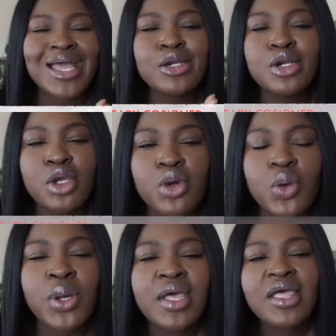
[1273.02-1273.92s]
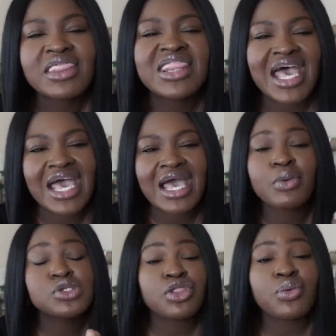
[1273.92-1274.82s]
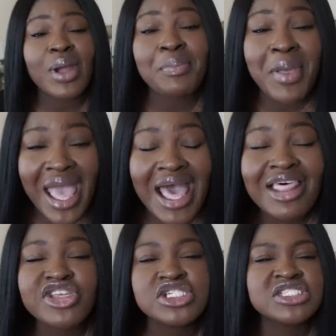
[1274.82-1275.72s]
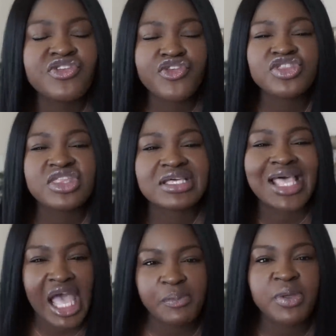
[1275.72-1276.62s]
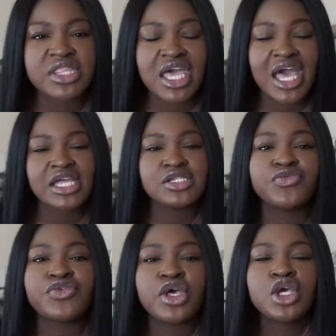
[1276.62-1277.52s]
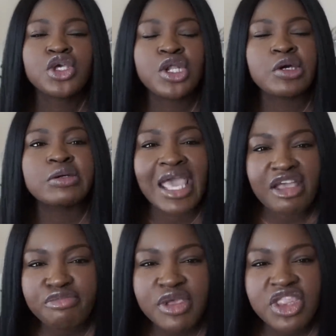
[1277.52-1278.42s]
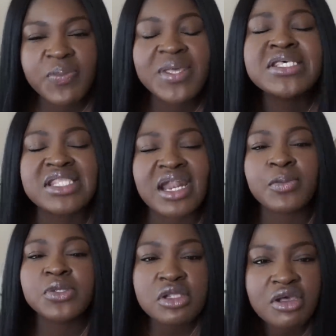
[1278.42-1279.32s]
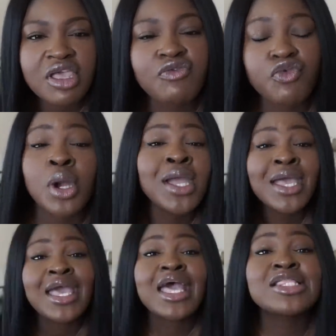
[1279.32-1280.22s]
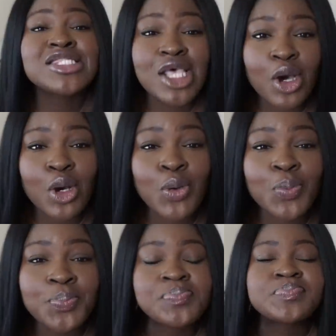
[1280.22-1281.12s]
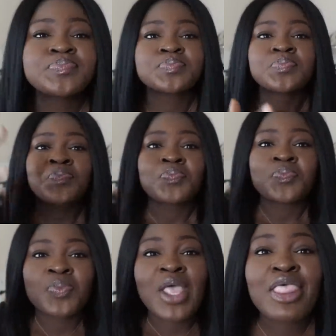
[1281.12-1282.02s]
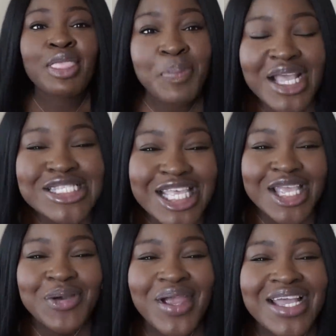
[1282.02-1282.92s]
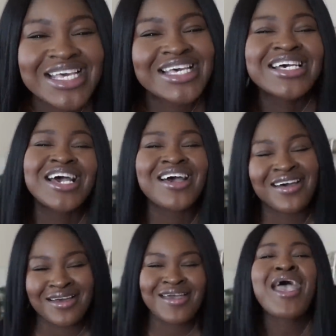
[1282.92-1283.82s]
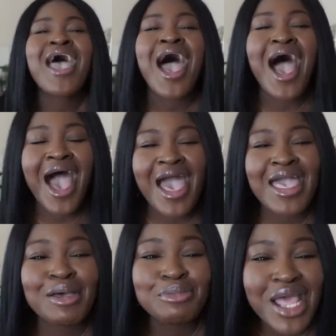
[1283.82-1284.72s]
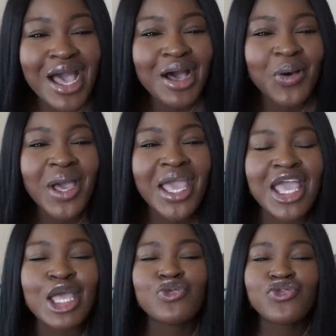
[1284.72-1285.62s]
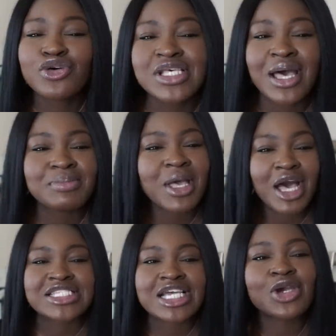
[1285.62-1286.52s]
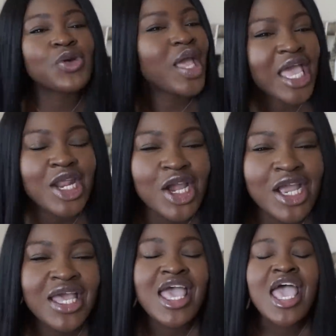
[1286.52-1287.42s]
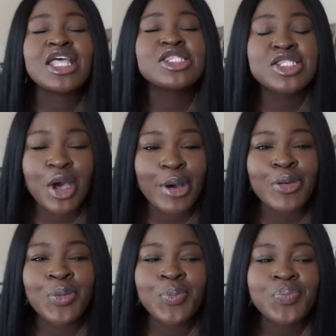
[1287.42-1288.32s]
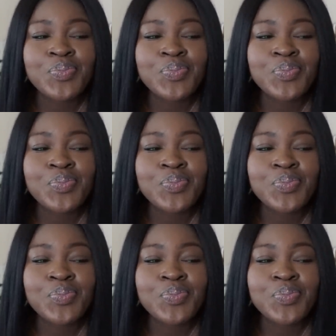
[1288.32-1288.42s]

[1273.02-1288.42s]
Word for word: knew that I was on the right path, just different things happened that kind of, you know, gave me the peace that I was looking for. And so the big secret, I am now a full-time content creator. And so